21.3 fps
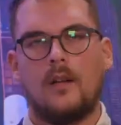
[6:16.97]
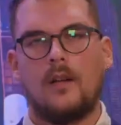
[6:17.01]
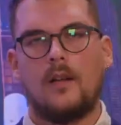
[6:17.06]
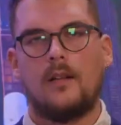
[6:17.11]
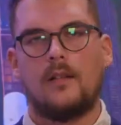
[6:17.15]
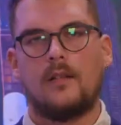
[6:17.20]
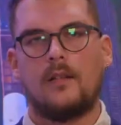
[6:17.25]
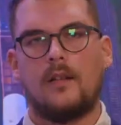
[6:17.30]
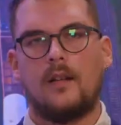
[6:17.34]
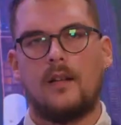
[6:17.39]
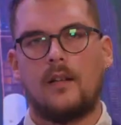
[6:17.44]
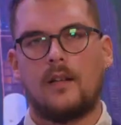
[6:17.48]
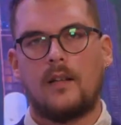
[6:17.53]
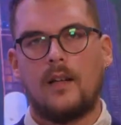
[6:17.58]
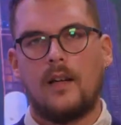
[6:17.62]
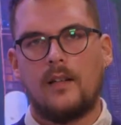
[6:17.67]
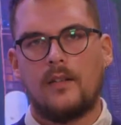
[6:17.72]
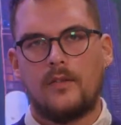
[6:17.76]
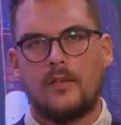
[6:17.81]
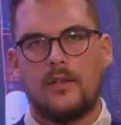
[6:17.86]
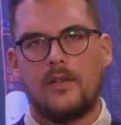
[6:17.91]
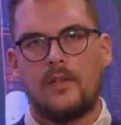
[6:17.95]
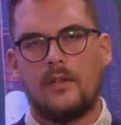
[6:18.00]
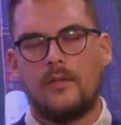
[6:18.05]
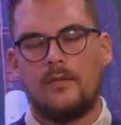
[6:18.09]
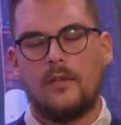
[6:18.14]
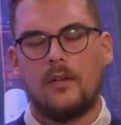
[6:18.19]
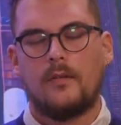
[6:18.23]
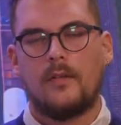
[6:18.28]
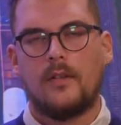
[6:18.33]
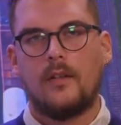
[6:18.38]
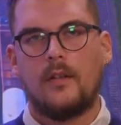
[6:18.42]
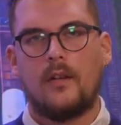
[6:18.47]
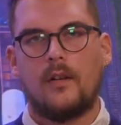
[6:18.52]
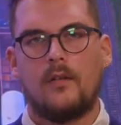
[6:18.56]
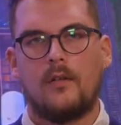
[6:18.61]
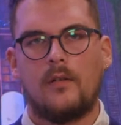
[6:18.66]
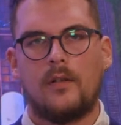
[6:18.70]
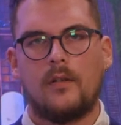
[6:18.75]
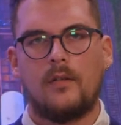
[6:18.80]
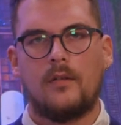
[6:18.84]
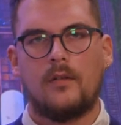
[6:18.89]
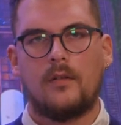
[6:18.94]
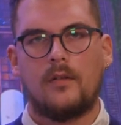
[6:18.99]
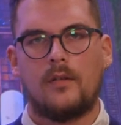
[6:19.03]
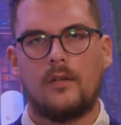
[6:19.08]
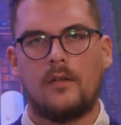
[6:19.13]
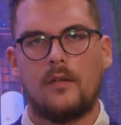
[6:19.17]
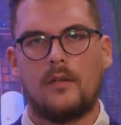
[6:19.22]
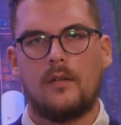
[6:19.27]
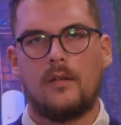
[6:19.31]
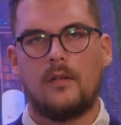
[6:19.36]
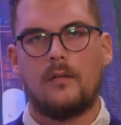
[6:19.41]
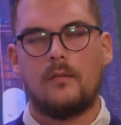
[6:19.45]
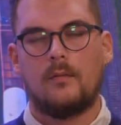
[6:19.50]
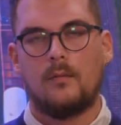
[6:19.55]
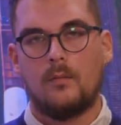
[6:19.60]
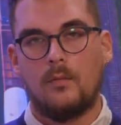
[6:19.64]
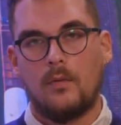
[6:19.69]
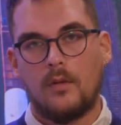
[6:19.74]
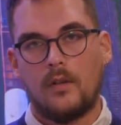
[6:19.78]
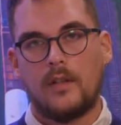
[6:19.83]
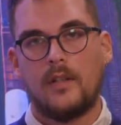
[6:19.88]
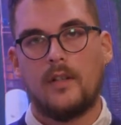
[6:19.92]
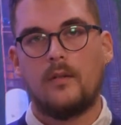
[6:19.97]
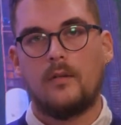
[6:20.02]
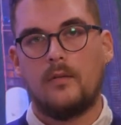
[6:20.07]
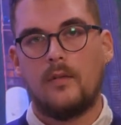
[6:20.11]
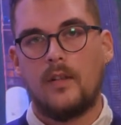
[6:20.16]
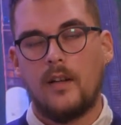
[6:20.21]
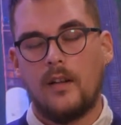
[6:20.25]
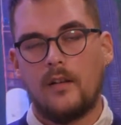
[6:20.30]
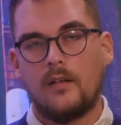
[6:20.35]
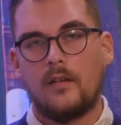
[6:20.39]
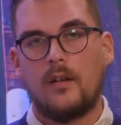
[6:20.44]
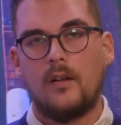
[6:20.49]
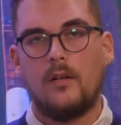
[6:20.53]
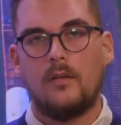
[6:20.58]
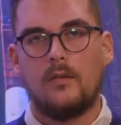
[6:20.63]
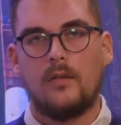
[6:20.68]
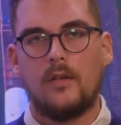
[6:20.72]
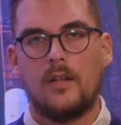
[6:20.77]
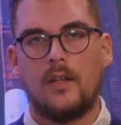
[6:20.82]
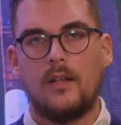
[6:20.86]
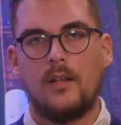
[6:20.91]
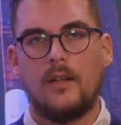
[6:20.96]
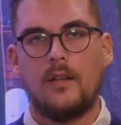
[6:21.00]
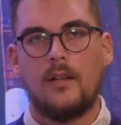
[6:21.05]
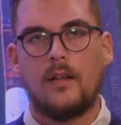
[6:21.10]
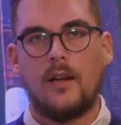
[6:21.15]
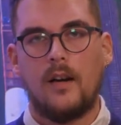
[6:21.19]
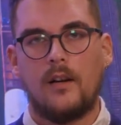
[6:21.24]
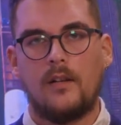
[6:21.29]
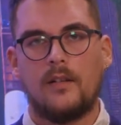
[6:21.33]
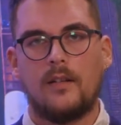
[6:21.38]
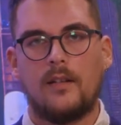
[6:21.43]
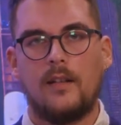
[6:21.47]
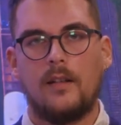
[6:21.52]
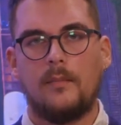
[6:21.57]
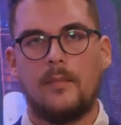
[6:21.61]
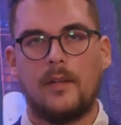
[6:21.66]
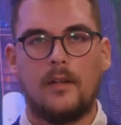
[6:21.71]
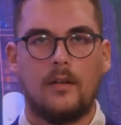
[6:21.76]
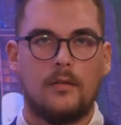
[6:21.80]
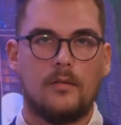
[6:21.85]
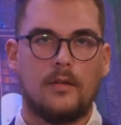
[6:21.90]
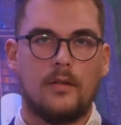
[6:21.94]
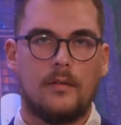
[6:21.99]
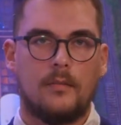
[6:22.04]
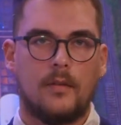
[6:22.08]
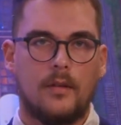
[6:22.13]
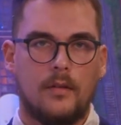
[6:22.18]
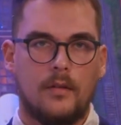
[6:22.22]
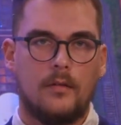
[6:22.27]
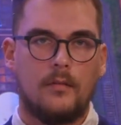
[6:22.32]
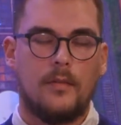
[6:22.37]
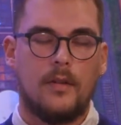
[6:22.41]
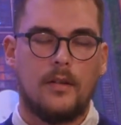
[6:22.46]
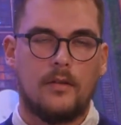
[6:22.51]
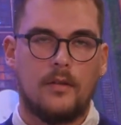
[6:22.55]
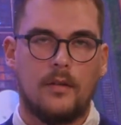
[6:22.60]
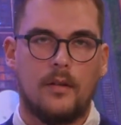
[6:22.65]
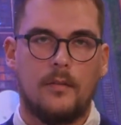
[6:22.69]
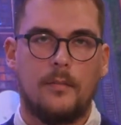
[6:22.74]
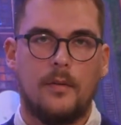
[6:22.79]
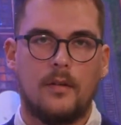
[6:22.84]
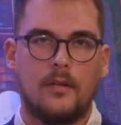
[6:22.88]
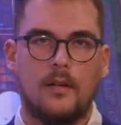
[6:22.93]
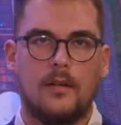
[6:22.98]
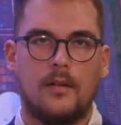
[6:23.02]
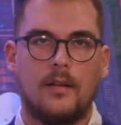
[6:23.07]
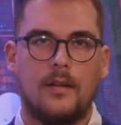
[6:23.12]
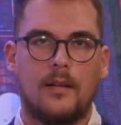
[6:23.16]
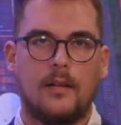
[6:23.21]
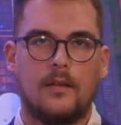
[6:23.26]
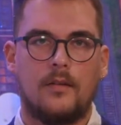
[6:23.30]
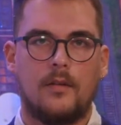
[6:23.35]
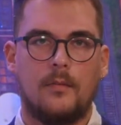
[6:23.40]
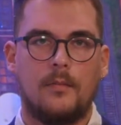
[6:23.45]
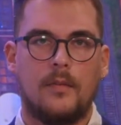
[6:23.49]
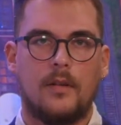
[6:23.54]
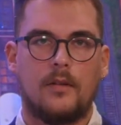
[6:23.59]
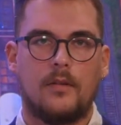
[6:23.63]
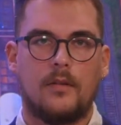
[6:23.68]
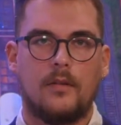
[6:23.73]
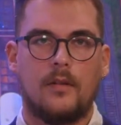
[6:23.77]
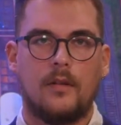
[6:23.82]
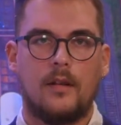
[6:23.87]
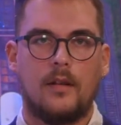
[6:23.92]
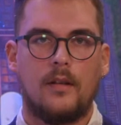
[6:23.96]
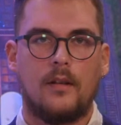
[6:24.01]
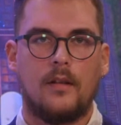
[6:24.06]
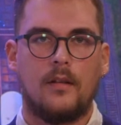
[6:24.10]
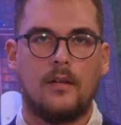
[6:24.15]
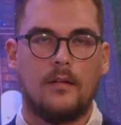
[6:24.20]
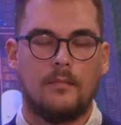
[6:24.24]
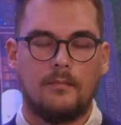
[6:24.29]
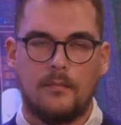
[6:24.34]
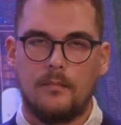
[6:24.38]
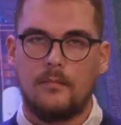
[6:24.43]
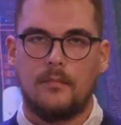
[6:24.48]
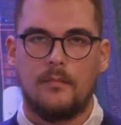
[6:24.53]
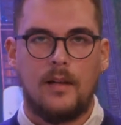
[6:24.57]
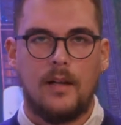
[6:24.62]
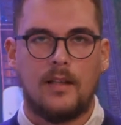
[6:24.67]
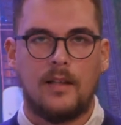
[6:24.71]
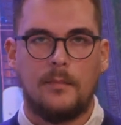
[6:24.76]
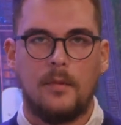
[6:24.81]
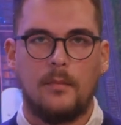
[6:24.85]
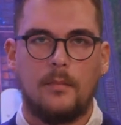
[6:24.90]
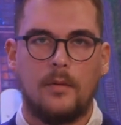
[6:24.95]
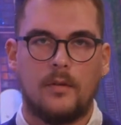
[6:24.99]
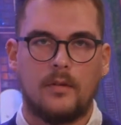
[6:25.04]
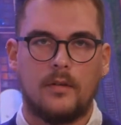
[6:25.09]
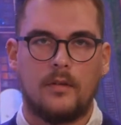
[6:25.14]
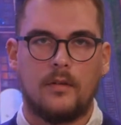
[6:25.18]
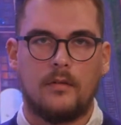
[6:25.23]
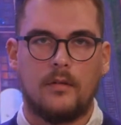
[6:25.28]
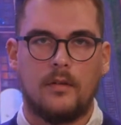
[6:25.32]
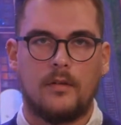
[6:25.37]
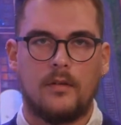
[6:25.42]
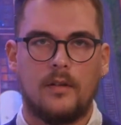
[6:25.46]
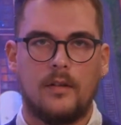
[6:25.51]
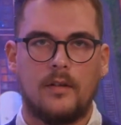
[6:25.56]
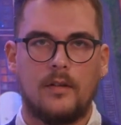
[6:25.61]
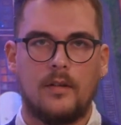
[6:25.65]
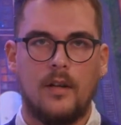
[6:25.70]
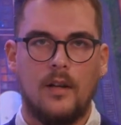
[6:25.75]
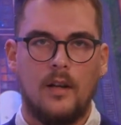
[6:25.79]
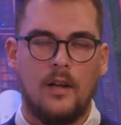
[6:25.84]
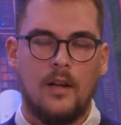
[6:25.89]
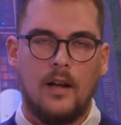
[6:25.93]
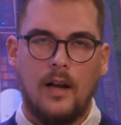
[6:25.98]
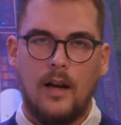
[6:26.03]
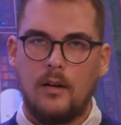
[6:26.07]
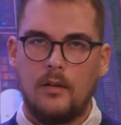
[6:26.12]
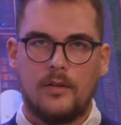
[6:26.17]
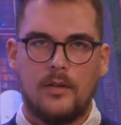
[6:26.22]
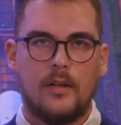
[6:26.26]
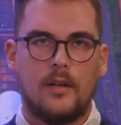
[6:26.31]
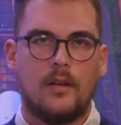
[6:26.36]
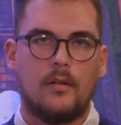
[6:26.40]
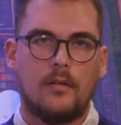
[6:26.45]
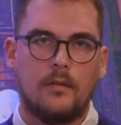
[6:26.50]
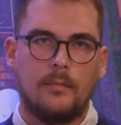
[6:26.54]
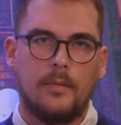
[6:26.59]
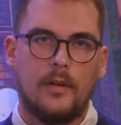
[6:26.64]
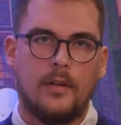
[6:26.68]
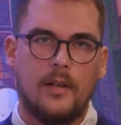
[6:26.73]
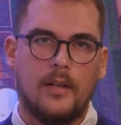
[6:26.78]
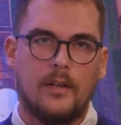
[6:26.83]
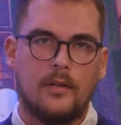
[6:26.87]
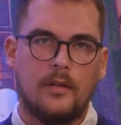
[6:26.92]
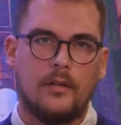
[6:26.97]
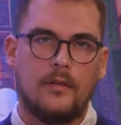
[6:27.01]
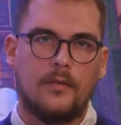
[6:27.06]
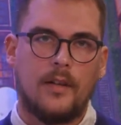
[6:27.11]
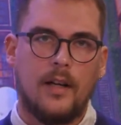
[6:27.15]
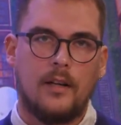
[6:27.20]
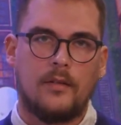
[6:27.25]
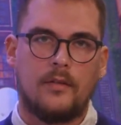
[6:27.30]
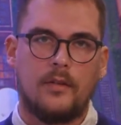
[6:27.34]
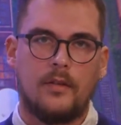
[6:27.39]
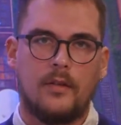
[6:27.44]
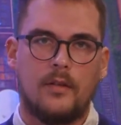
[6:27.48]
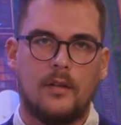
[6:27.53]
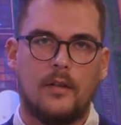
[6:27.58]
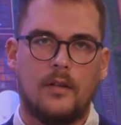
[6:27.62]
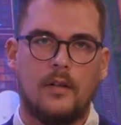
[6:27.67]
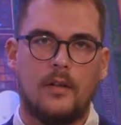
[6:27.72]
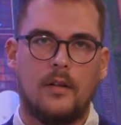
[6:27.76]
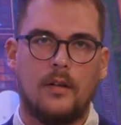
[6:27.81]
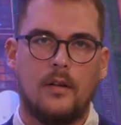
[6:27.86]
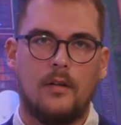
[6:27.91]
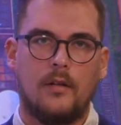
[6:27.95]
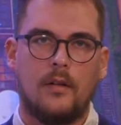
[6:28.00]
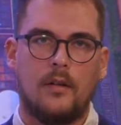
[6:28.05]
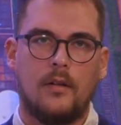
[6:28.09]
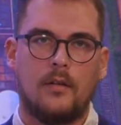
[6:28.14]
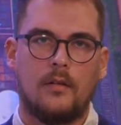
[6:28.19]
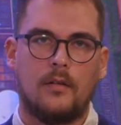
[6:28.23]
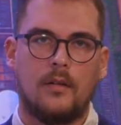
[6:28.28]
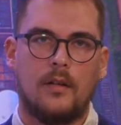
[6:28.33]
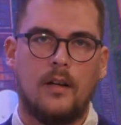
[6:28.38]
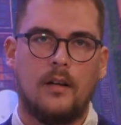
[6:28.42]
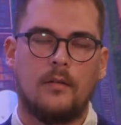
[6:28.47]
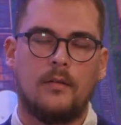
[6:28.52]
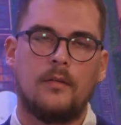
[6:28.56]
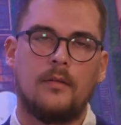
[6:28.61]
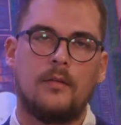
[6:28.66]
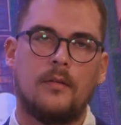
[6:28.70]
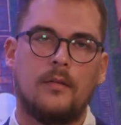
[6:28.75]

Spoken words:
And are countries involved in the corridors working together closely currently? Because you mentioned the bottlenecks, you mentioned the multiple border crossings. How is the cooperation of countries going on now?